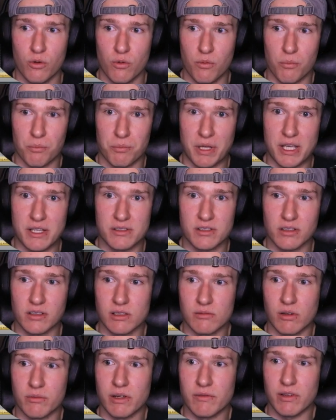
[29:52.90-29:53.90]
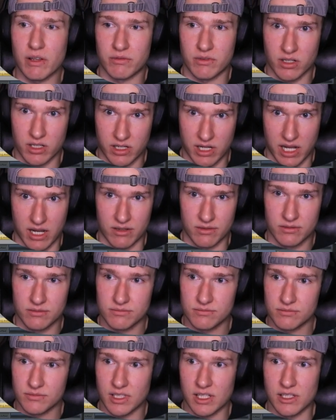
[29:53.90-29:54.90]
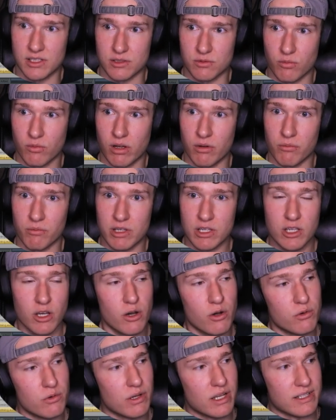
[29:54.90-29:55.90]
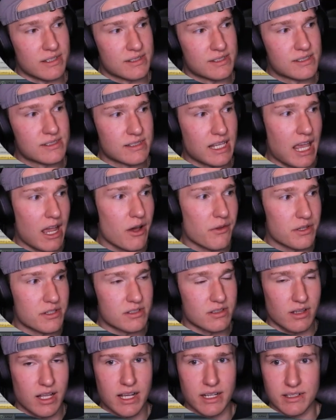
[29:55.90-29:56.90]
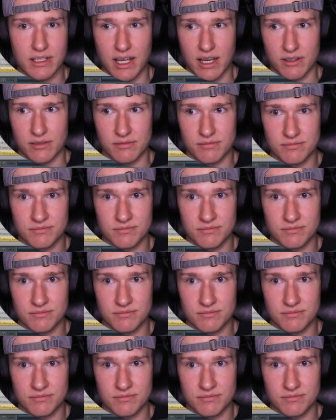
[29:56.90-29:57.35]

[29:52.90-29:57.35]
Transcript: basically what we've done now is when we go and scale this light down,